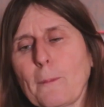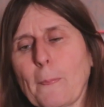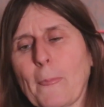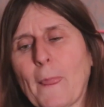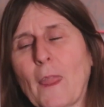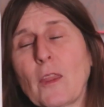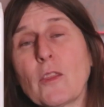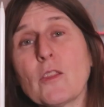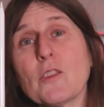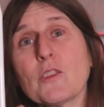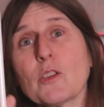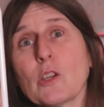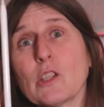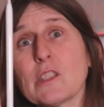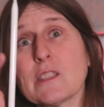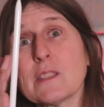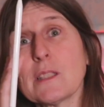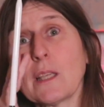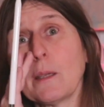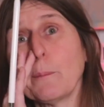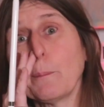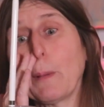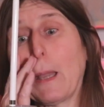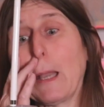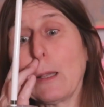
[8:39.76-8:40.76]
This costs
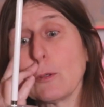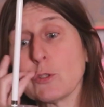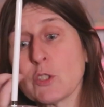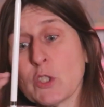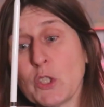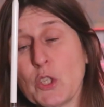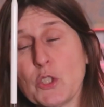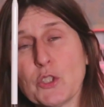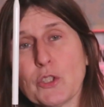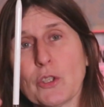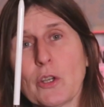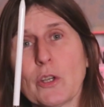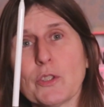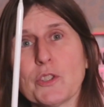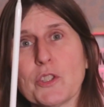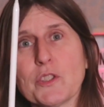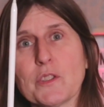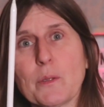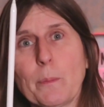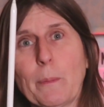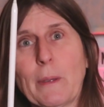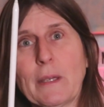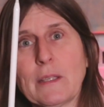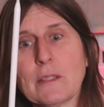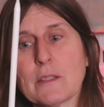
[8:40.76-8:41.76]
£10 and it charges a
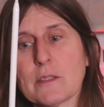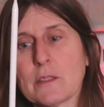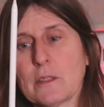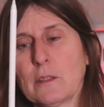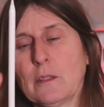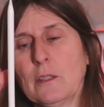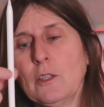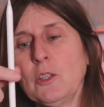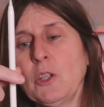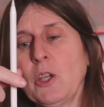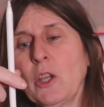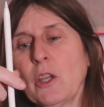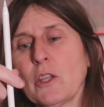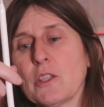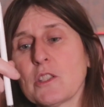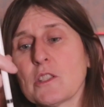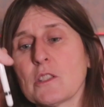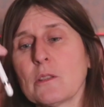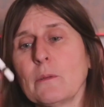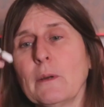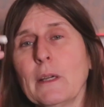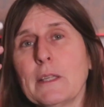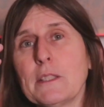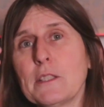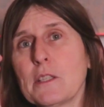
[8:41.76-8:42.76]
pencil,
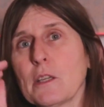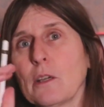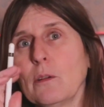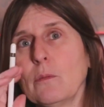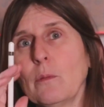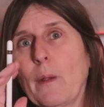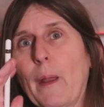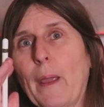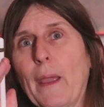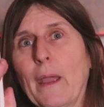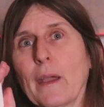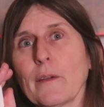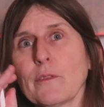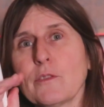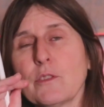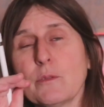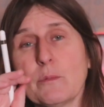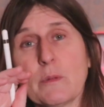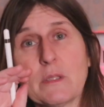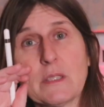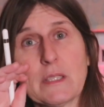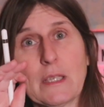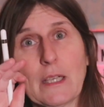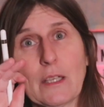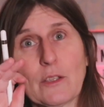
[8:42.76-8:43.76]
so I don't have to
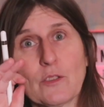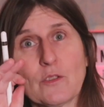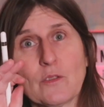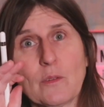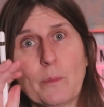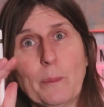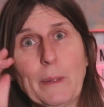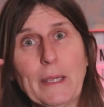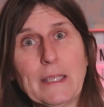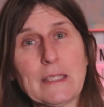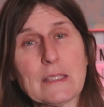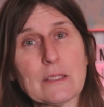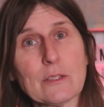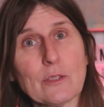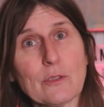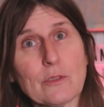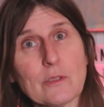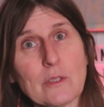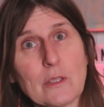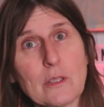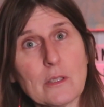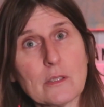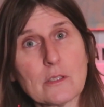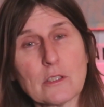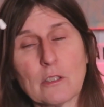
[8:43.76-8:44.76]
attach the pencil
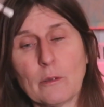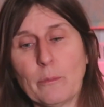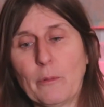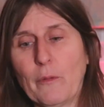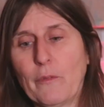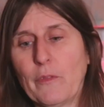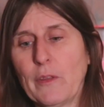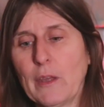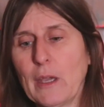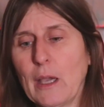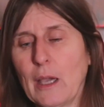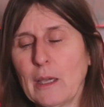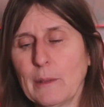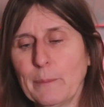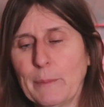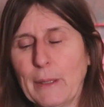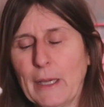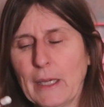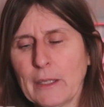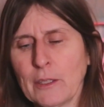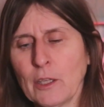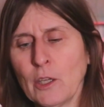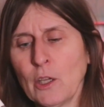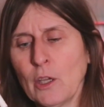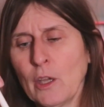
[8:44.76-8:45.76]
to the top of the
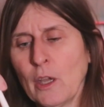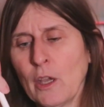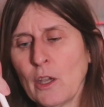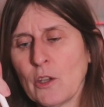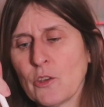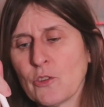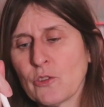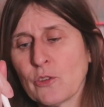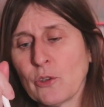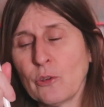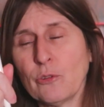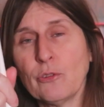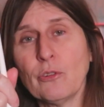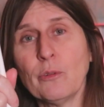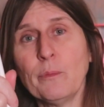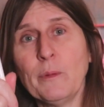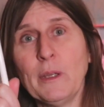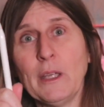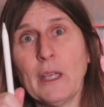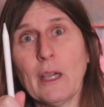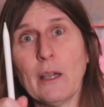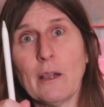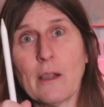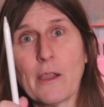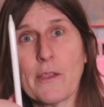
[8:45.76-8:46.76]
iPad. So for
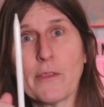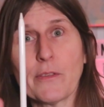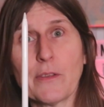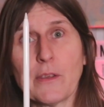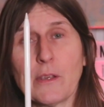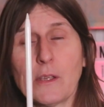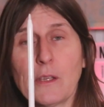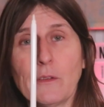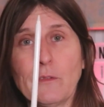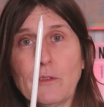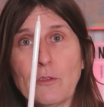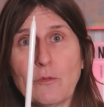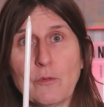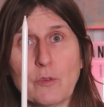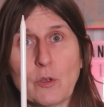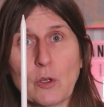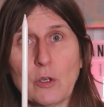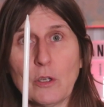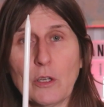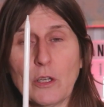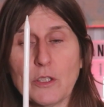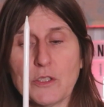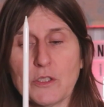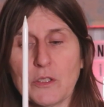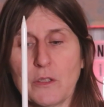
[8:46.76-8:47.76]
me, I think if you've
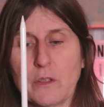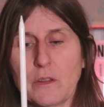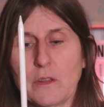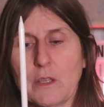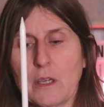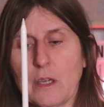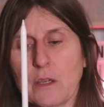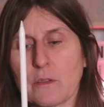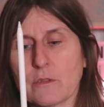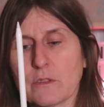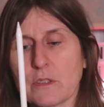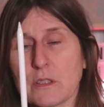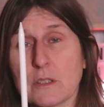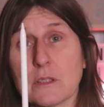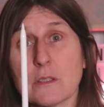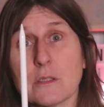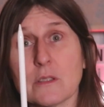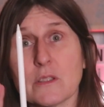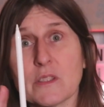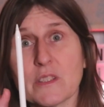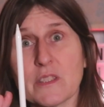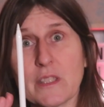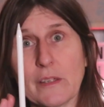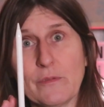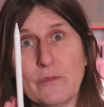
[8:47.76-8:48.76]
got a
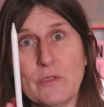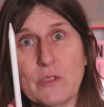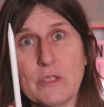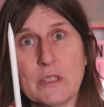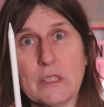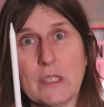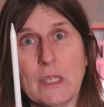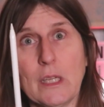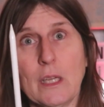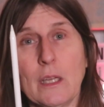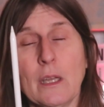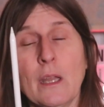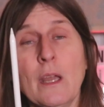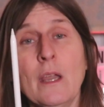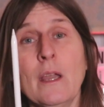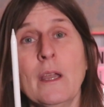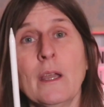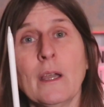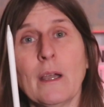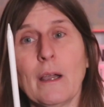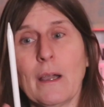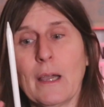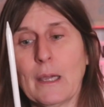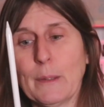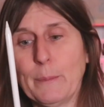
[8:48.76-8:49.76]
2017
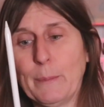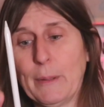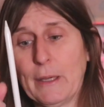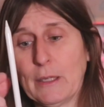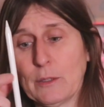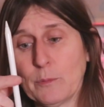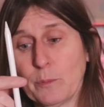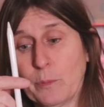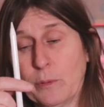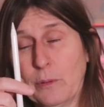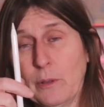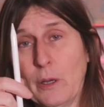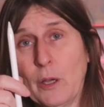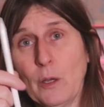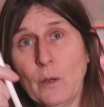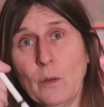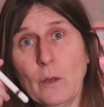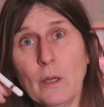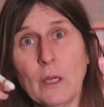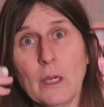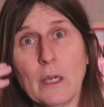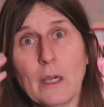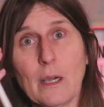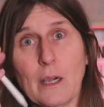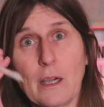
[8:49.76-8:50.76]
iPad Pro,
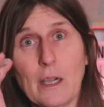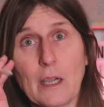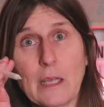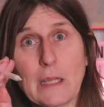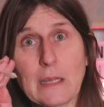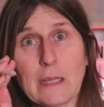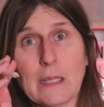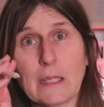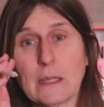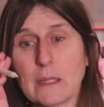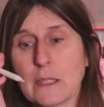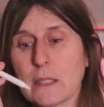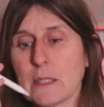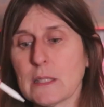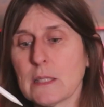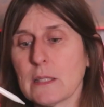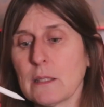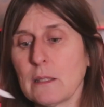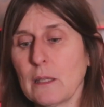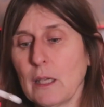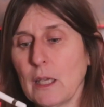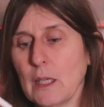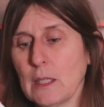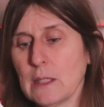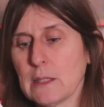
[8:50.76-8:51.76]
I think this
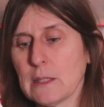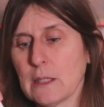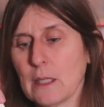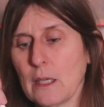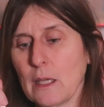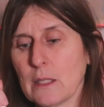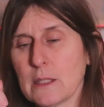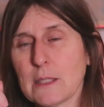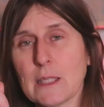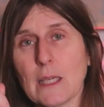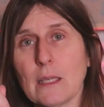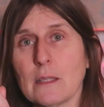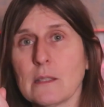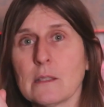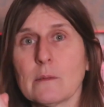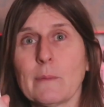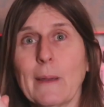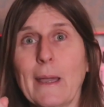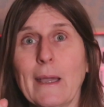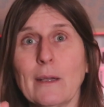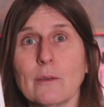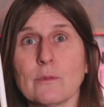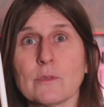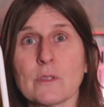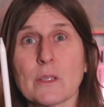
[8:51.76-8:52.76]
is a
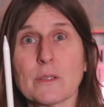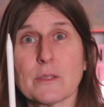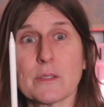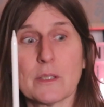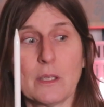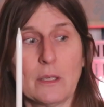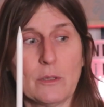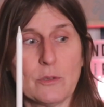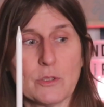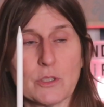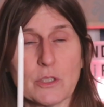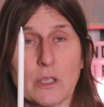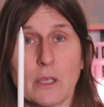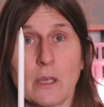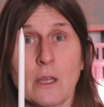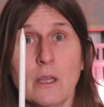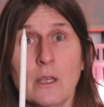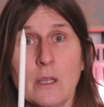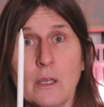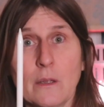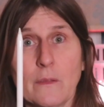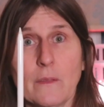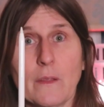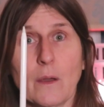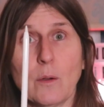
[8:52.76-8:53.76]
£10 solution
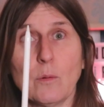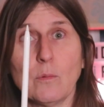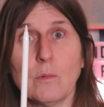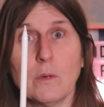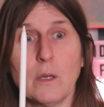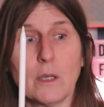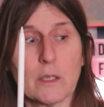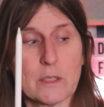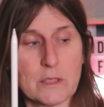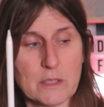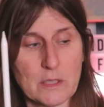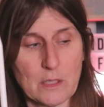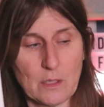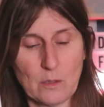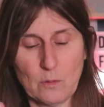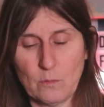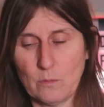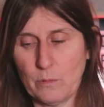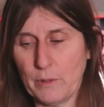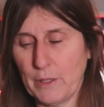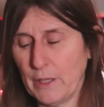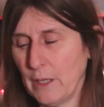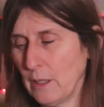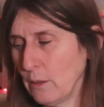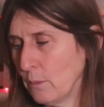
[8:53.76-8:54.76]
that works
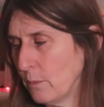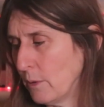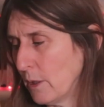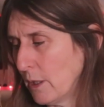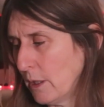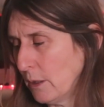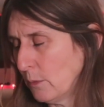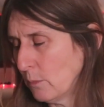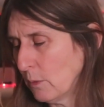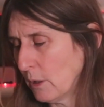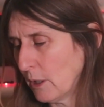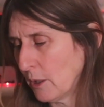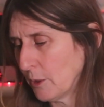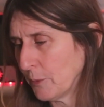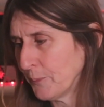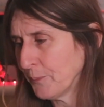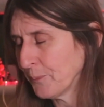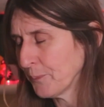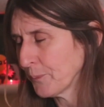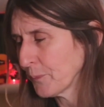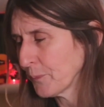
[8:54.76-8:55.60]
really, really well.